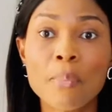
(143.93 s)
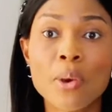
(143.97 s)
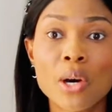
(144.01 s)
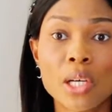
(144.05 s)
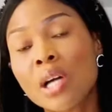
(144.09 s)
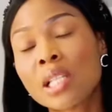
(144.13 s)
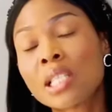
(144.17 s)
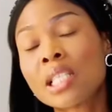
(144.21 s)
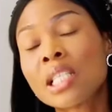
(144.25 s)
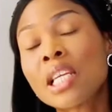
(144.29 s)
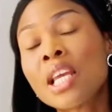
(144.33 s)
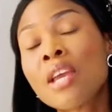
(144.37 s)

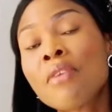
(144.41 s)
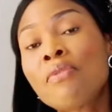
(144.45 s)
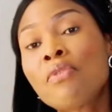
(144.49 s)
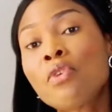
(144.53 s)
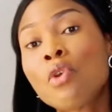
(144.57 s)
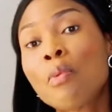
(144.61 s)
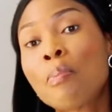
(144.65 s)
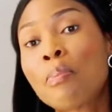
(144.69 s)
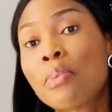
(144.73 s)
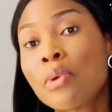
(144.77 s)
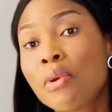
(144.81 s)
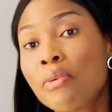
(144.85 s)
But if
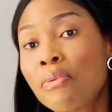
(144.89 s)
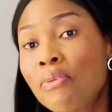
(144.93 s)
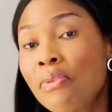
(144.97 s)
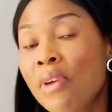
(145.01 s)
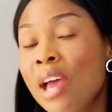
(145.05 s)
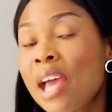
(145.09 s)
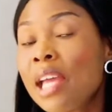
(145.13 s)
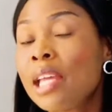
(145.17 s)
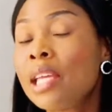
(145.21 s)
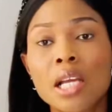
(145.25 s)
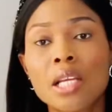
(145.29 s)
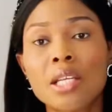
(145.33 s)
you
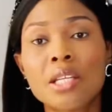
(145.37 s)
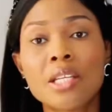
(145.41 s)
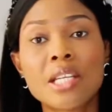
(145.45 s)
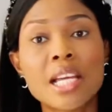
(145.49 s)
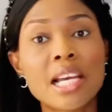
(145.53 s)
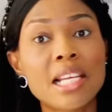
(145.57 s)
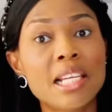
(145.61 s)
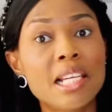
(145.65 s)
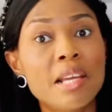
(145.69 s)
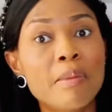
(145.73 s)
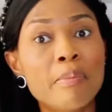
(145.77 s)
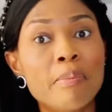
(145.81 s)
prefer
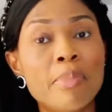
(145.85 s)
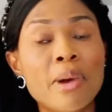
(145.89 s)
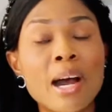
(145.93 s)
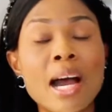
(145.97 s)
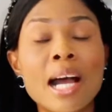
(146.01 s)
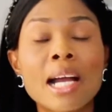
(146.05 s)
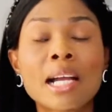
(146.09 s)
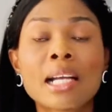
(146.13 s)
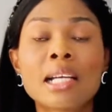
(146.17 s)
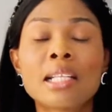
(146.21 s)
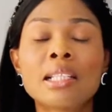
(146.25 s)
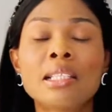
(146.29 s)
yelling
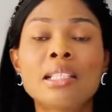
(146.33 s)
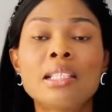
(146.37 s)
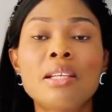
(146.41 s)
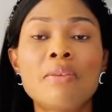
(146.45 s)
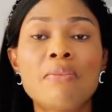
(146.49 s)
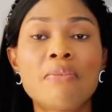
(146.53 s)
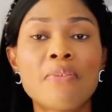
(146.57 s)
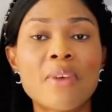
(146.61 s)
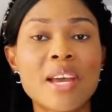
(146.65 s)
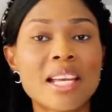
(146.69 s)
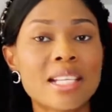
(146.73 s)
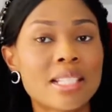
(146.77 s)
back,
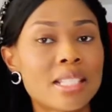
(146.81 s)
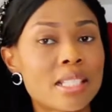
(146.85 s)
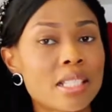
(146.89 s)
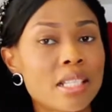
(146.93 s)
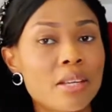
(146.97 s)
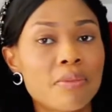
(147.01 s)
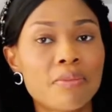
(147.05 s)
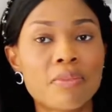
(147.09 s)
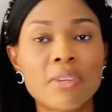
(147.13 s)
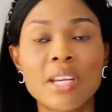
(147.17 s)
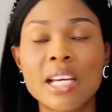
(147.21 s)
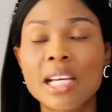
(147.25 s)

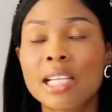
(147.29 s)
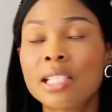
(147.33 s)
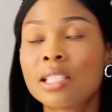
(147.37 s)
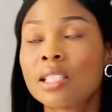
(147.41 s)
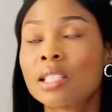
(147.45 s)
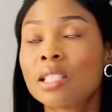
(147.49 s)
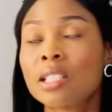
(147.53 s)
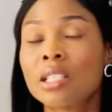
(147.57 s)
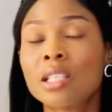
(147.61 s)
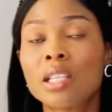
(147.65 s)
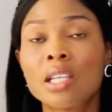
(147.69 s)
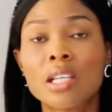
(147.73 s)

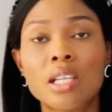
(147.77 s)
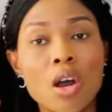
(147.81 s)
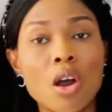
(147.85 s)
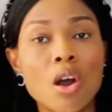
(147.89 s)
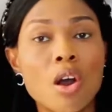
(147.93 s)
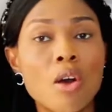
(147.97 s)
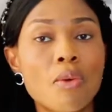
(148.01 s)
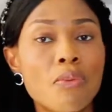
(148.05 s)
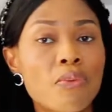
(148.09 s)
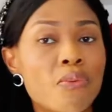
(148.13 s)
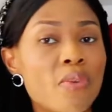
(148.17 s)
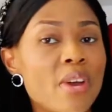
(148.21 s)
defensiveness,
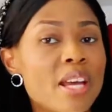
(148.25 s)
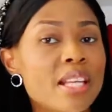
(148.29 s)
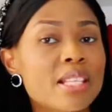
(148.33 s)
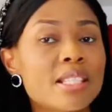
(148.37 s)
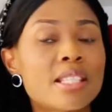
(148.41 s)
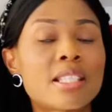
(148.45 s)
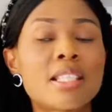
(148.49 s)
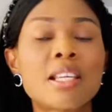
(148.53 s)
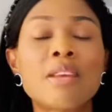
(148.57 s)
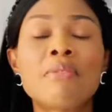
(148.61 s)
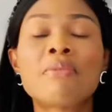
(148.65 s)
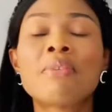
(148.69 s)

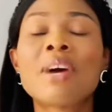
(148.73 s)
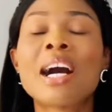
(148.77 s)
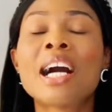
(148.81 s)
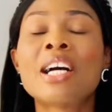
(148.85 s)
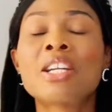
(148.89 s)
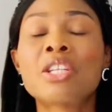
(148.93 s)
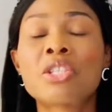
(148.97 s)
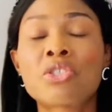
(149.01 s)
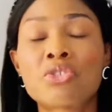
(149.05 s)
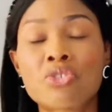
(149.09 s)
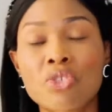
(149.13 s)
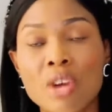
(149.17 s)
offensive
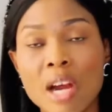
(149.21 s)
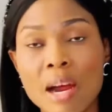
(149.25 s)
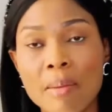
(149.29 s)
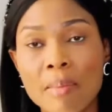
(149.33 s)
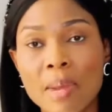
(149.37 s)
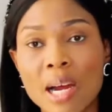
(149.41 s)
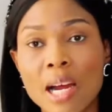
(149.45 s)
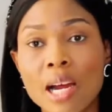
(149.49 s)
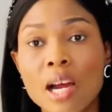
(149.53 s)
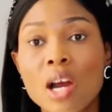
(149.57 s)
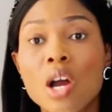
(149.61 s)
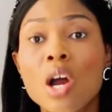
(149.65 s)
and
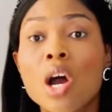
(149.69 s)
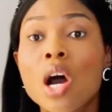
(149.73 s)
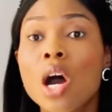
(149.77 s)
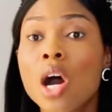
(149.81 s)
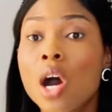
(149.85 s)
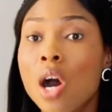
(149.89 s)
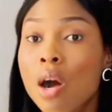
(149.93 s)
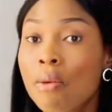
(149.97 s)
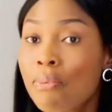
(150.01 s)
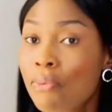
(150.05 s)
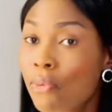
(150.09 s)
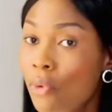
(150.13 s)
drama,
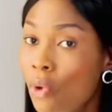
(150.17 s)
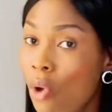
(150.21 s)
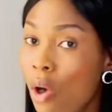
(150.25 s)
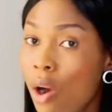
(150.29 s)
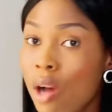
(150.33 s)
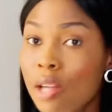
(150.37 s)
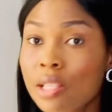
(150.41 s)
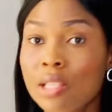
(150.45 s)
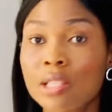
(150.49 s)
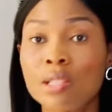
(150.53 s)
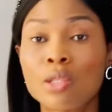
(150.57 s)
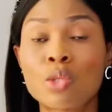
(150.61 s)
of
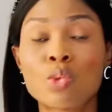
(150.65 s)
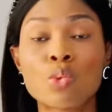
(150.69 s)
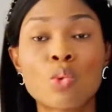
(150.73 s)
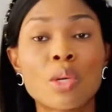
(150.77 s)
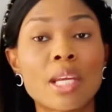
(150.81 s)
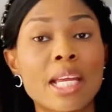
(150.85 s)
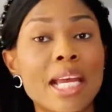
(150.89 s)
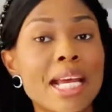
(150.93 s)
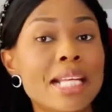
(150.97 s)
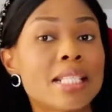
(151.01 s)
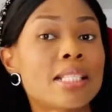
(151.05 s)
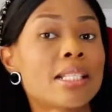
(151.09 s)
course it
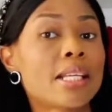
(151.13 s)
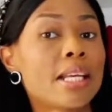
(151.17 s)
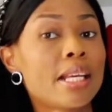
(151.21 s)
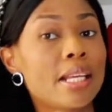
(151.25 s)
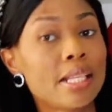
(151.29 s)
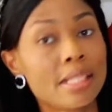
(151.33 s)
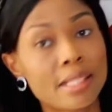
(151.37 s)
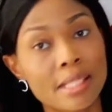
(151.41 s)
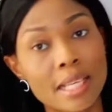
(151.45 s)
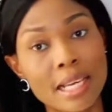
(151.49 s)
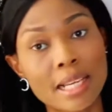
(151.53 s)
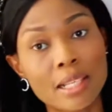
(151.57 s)
will get
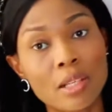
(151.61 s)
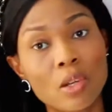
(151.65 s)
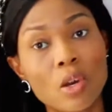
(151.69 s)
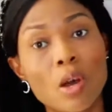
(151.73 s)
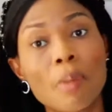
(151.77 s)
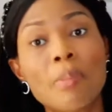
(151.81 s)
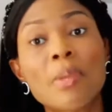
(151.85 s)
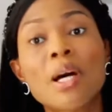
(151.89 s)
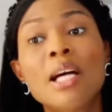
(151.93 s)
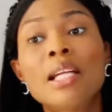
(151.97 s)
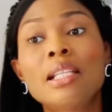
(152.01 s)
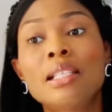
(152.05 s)
heated
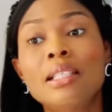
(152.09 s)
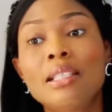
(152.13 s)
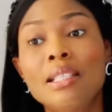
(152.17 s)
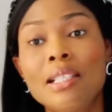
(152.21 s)
up.